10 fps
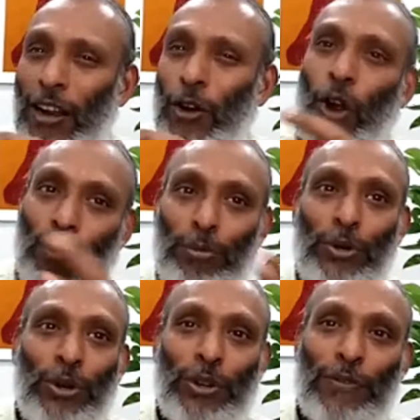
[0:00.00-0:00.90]

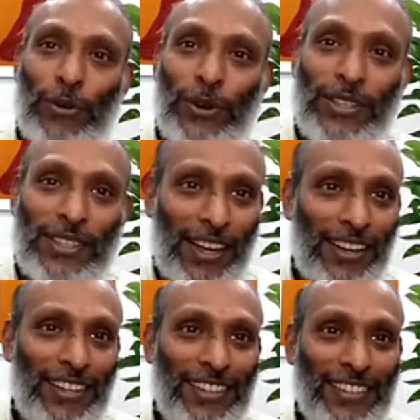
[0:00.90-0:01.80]
non-beautiful design,
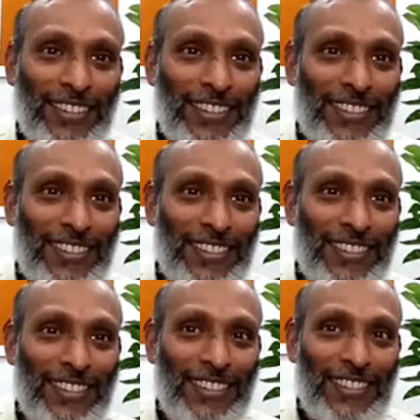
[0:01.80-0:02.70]

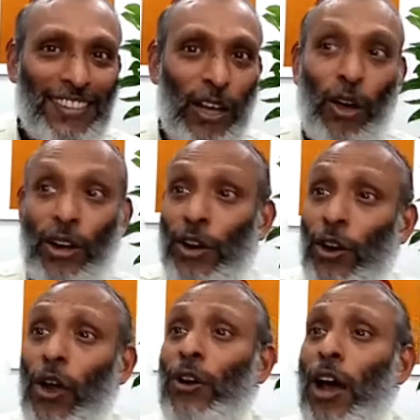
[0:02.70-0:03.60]
or a
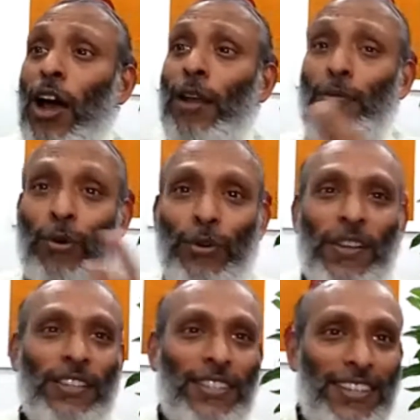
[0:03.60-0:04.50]

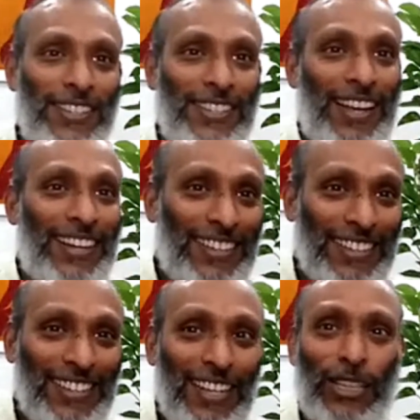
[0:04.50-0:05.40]
non-harmonious design.
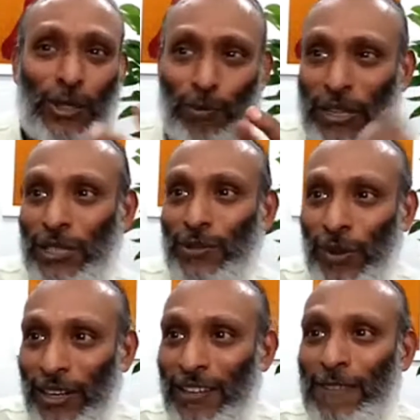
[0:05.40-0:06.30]
That's best
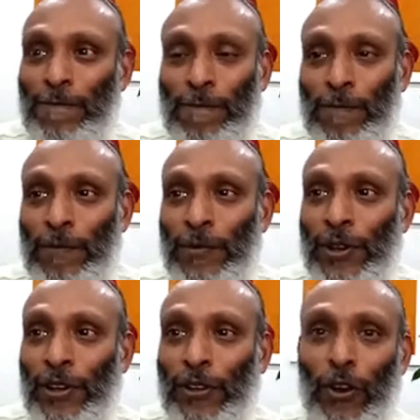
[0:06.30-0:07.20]
word.
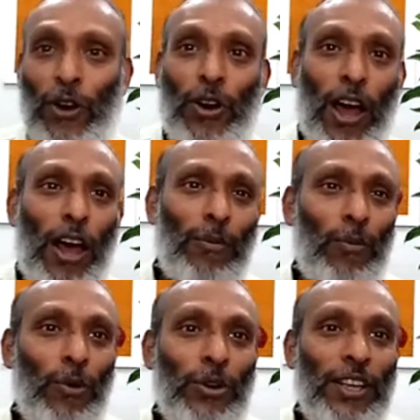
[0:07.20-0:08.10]

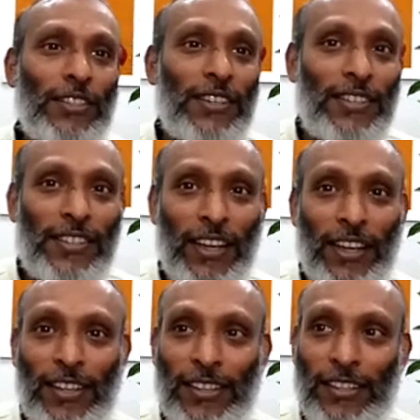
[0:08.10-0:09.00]
Non-harmonious
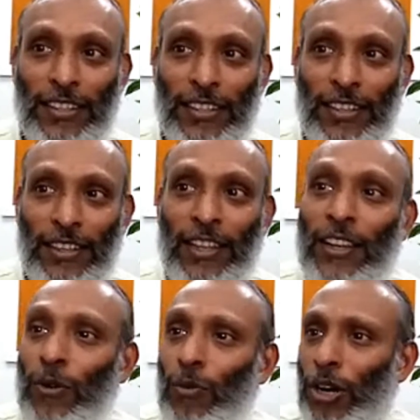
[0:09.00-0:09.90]
design.
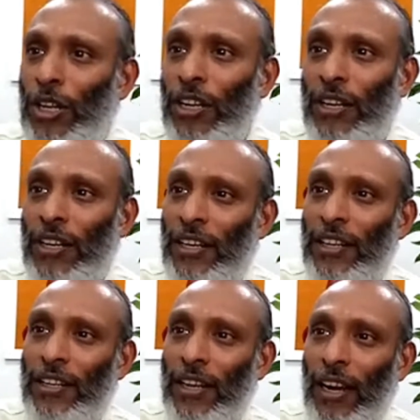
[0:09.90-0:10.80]
What he
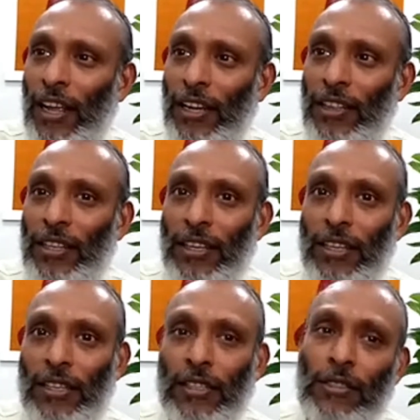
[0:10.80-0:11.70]
didn't tell
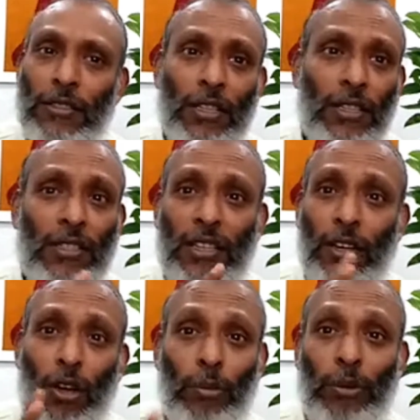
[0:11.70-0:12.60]
anything, just a
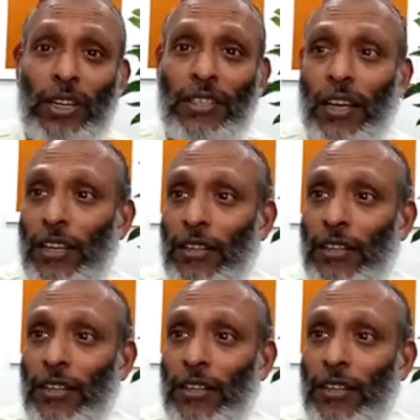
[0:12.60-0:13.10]
normal design.